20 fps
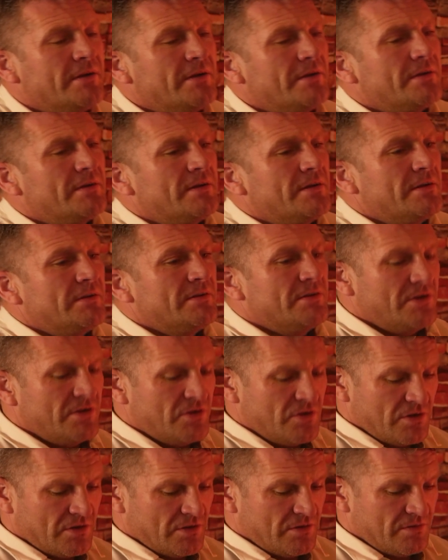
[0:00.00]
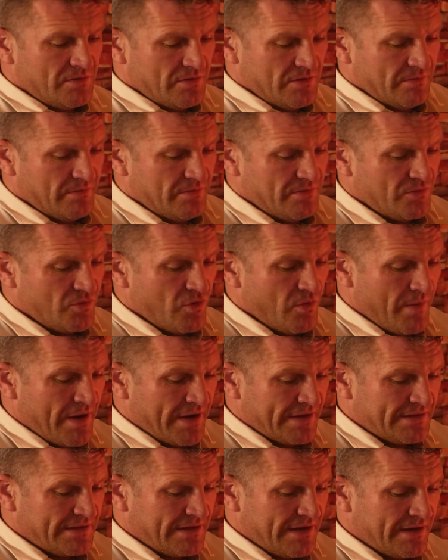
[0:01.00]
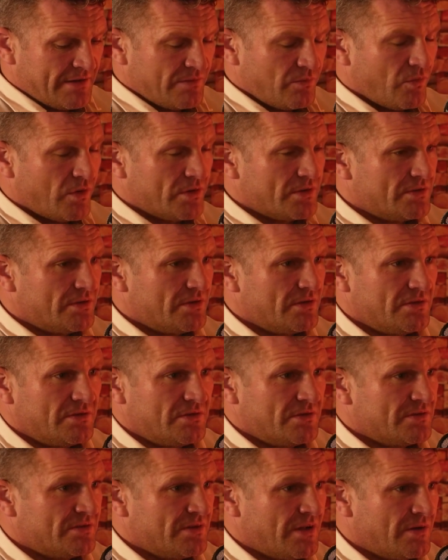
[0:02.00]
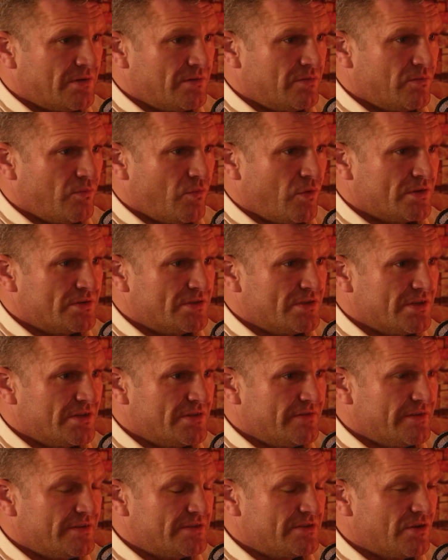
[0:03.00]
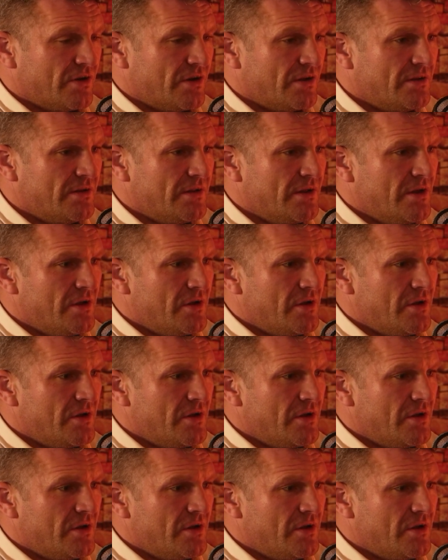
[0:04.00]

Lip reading: And going back to that, there's not one size fits all.